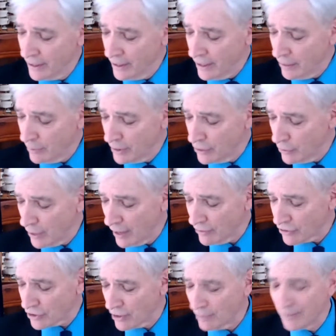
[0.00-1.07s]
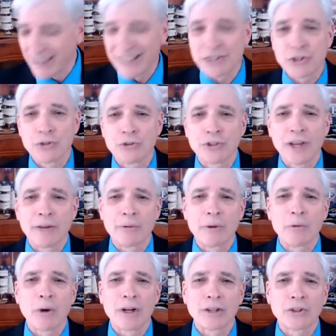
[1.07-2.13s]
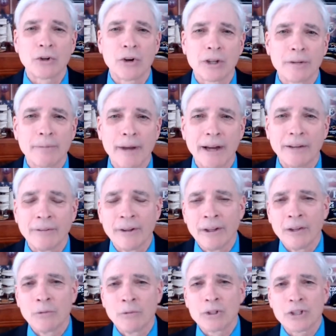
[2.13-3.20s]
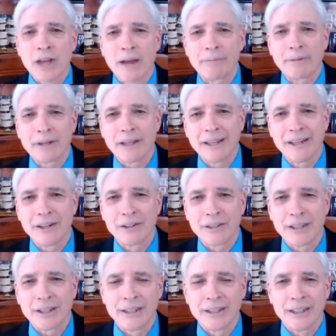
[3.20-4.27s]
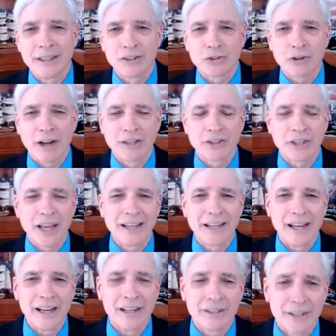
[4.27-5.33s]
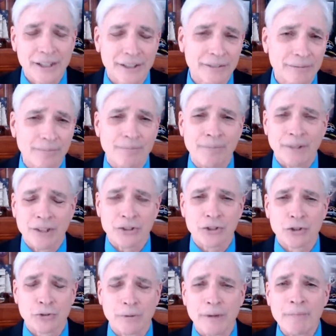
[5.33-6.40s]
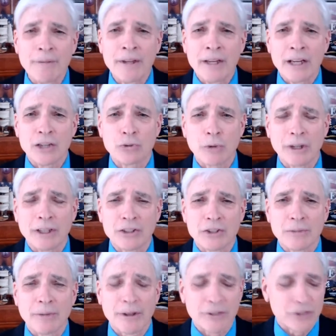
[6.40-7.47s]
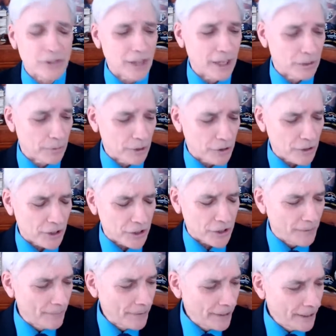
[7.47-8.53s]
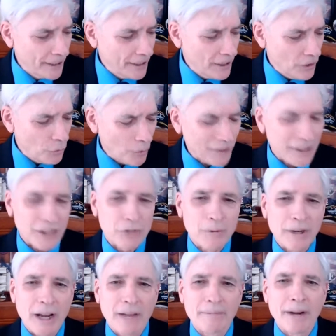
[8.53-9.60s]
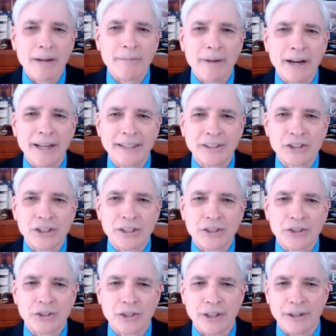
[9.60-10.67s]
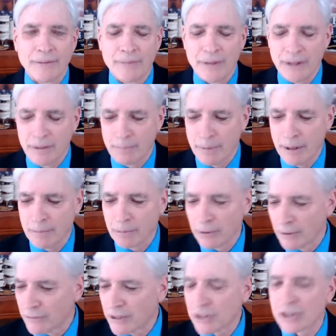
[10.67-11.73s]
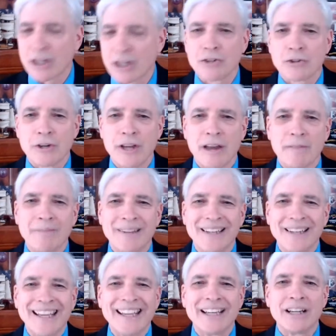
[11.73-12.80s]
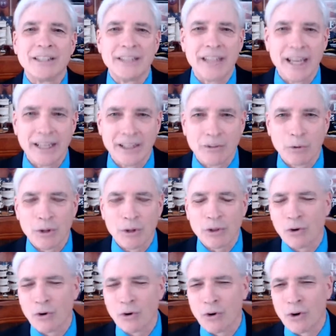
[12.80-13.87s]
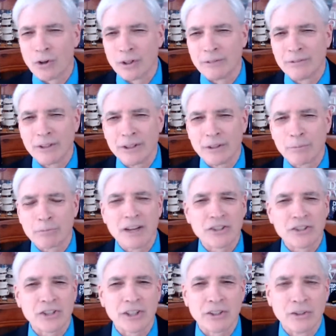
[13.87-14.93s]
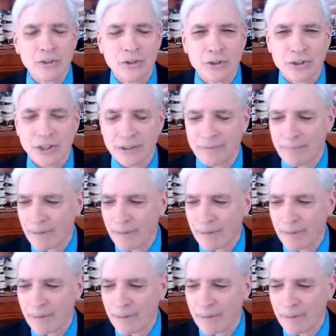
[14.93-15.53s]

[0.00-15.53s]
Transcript: And we do have some issues that we want to talk about what's happening here in the tri-state area, excuse me, as well as some other states. But Tricia, one thing's been on my mind since the people of this country have been inundated with all of the depressing news, and